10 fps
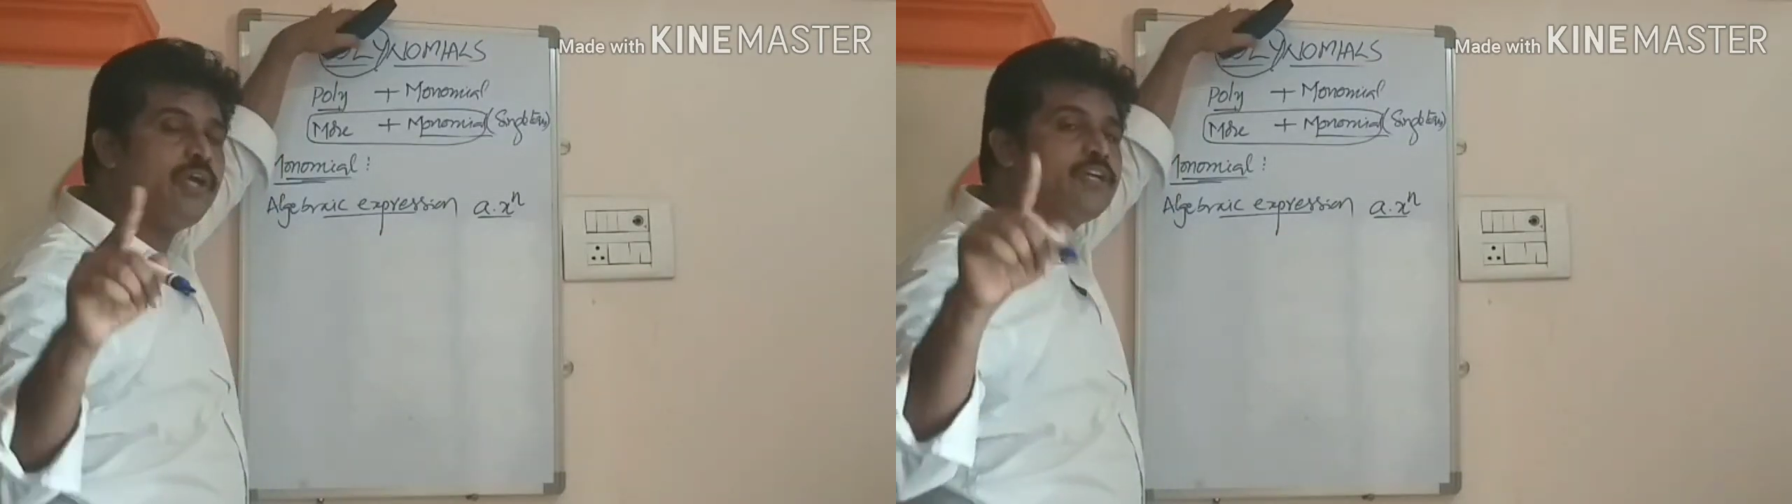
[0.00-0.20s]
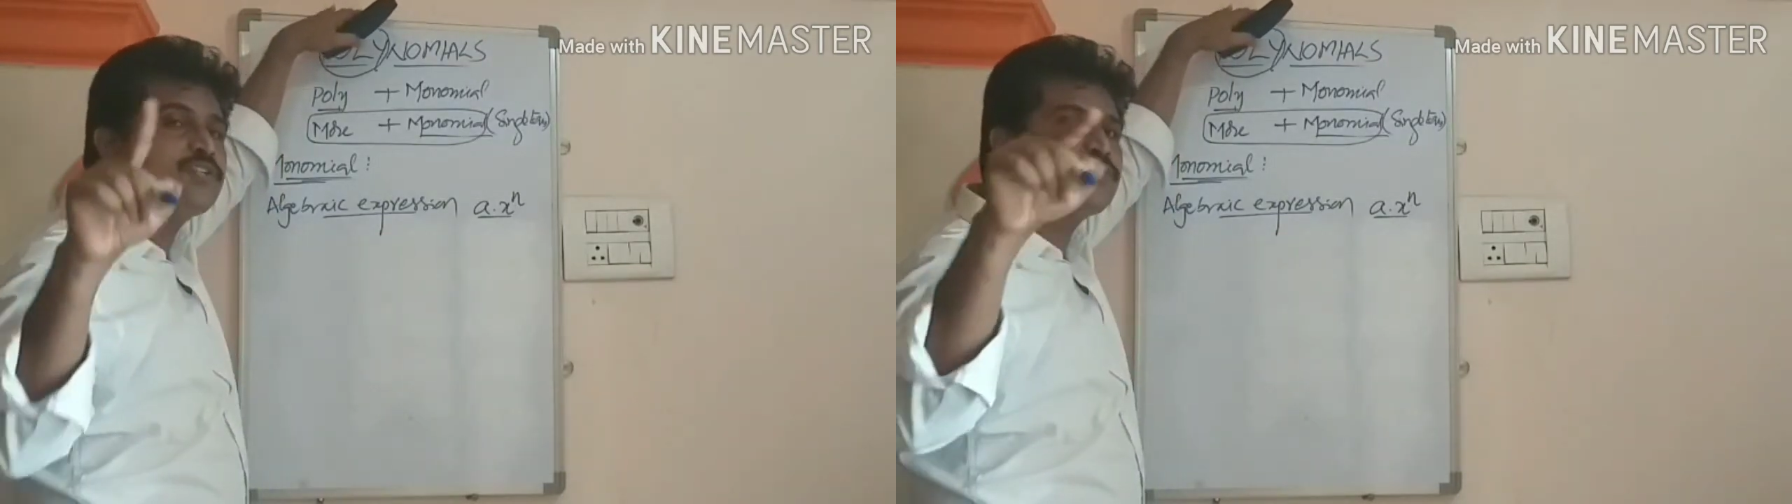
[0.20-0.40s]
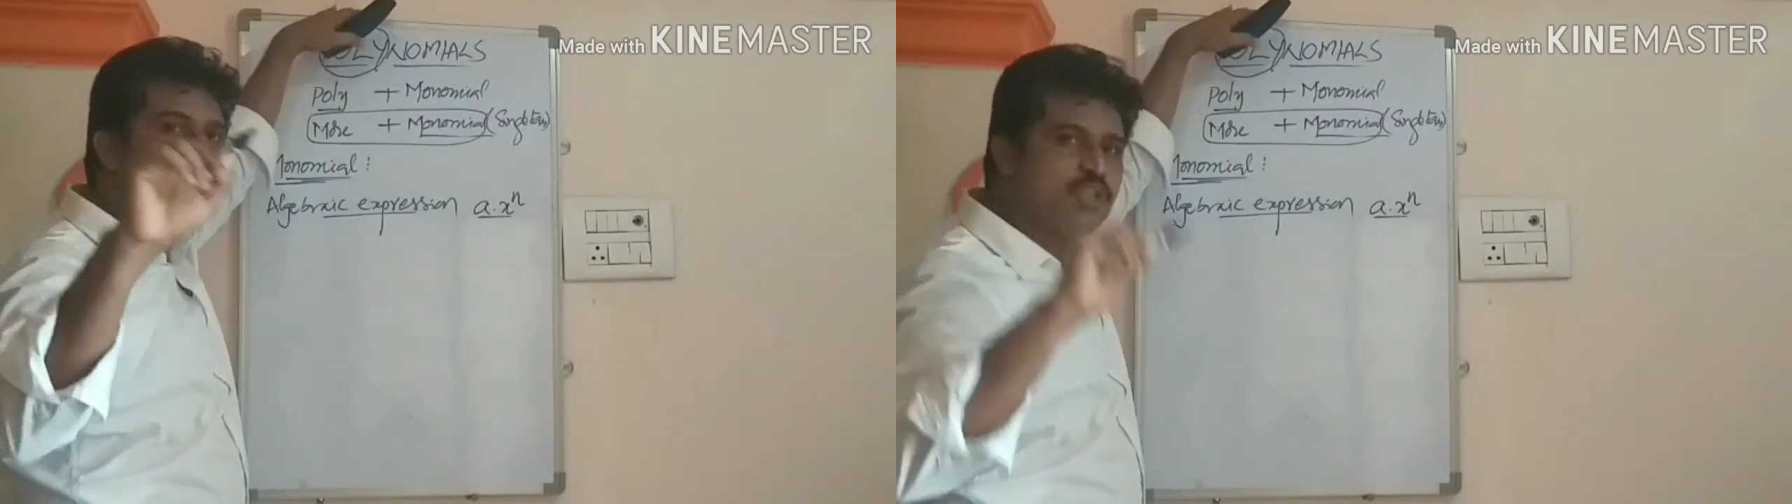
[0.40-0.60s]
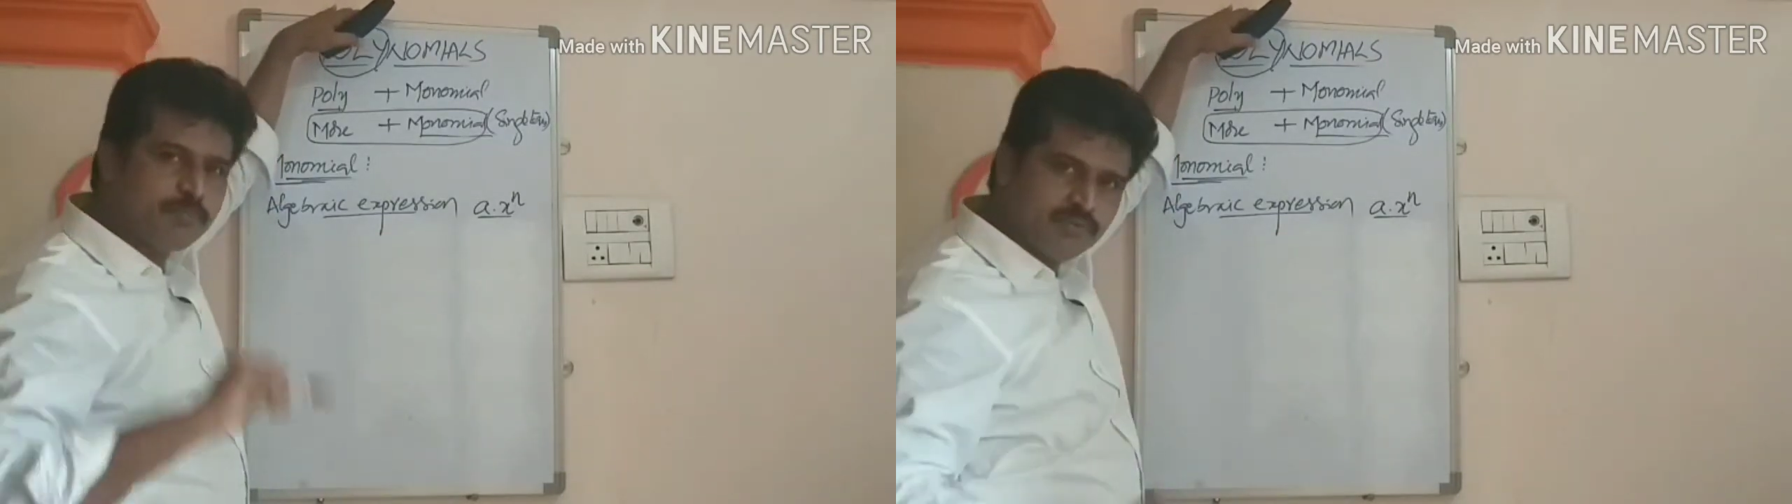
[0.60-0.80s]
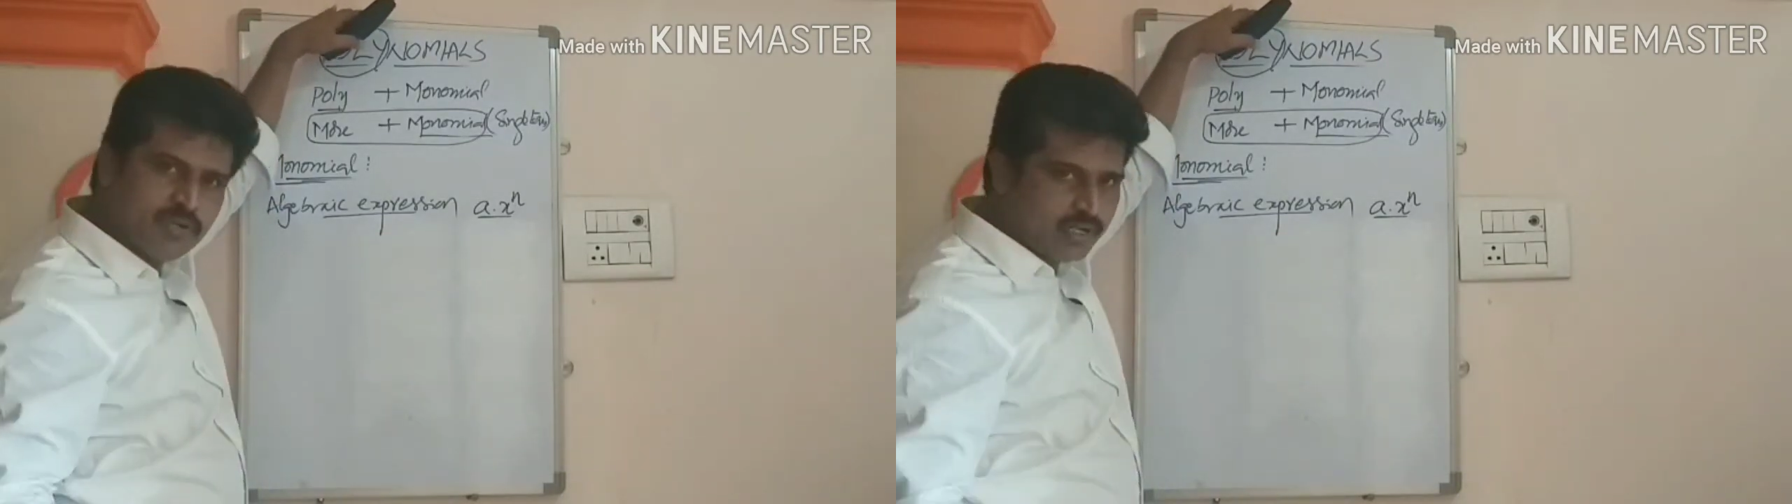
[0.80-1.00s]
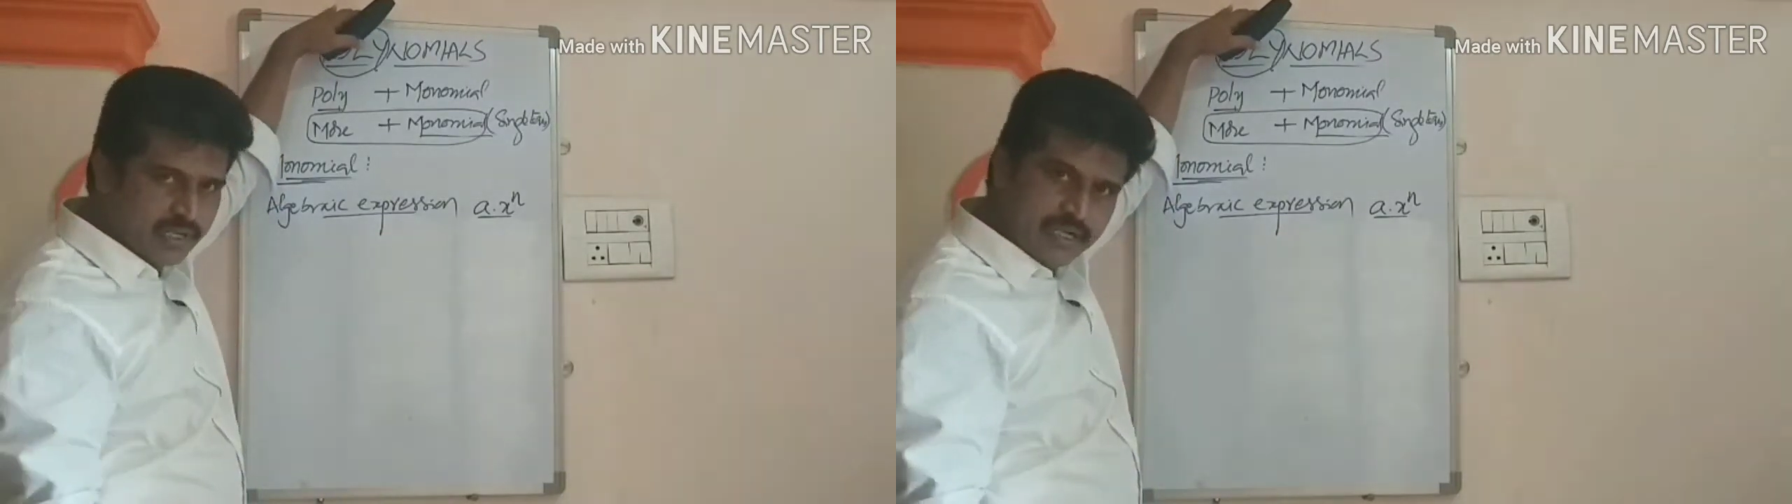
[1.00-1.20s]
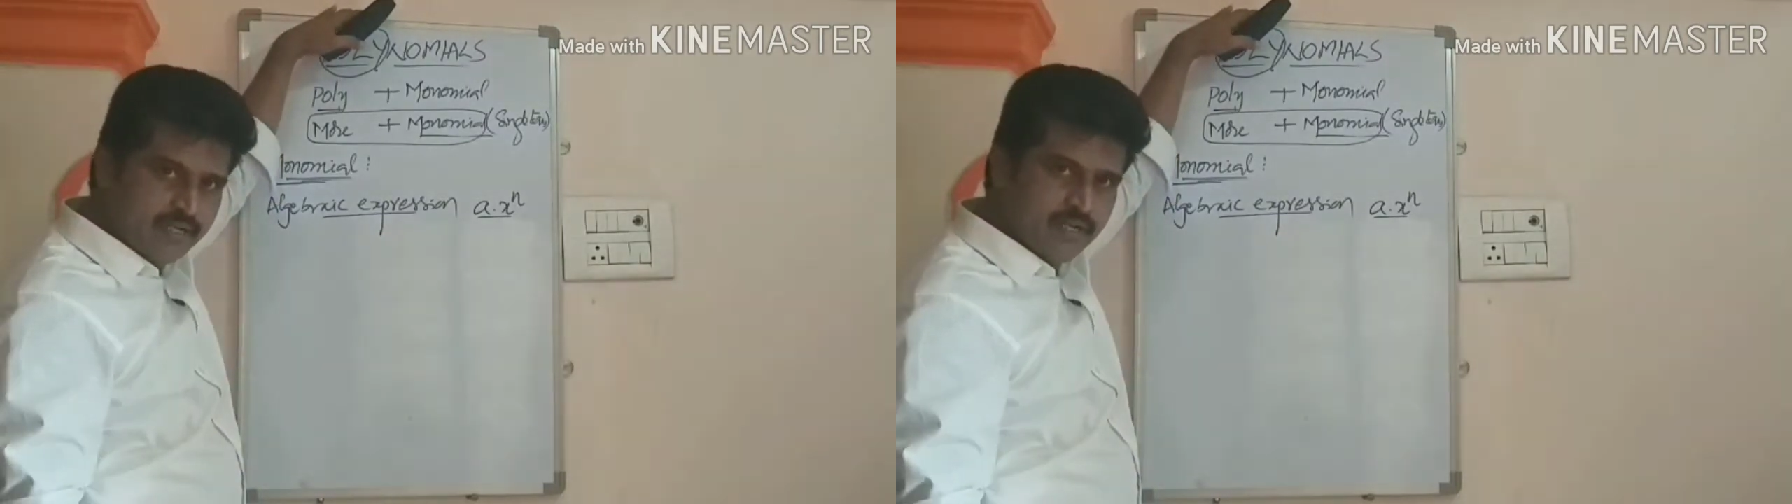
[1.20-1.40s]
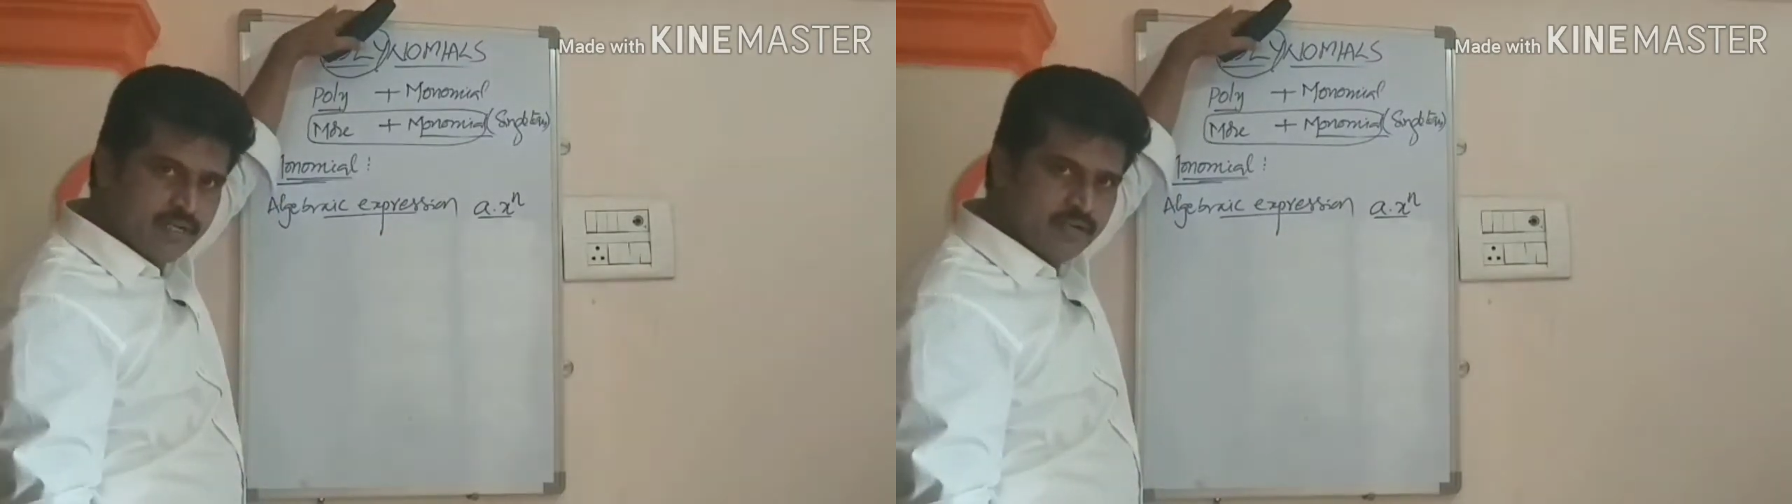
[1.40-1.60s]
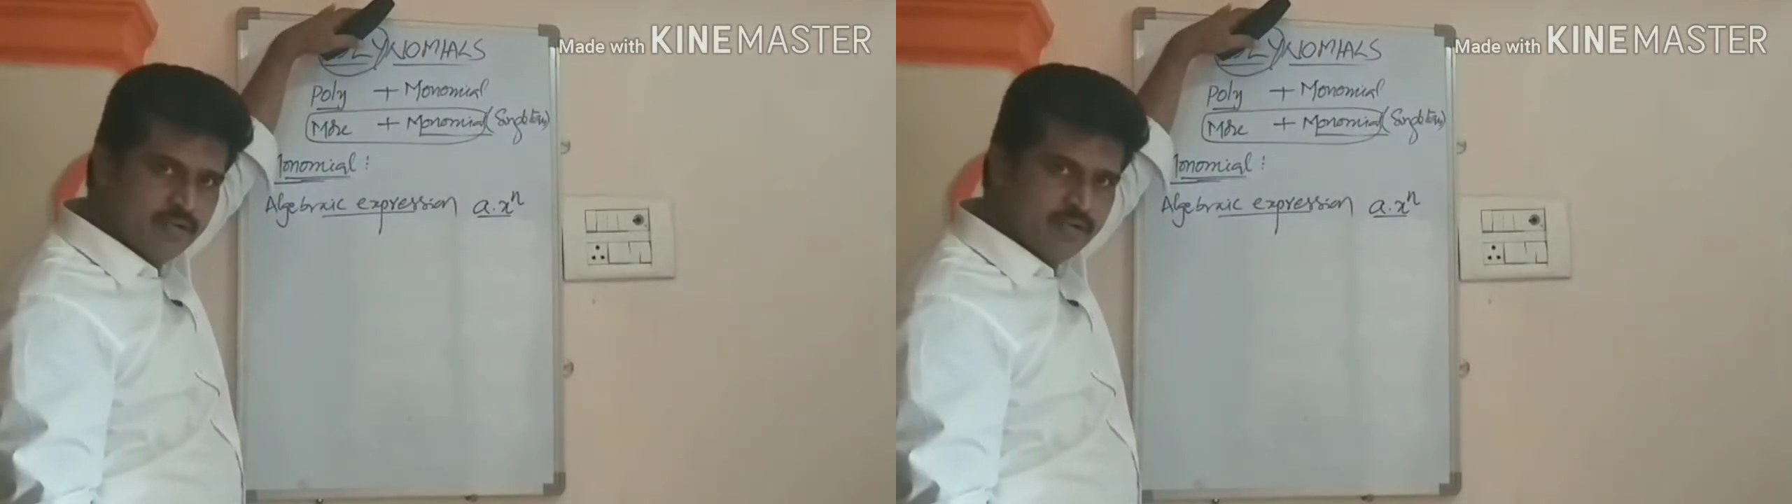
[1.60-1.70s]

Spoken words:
x to the power n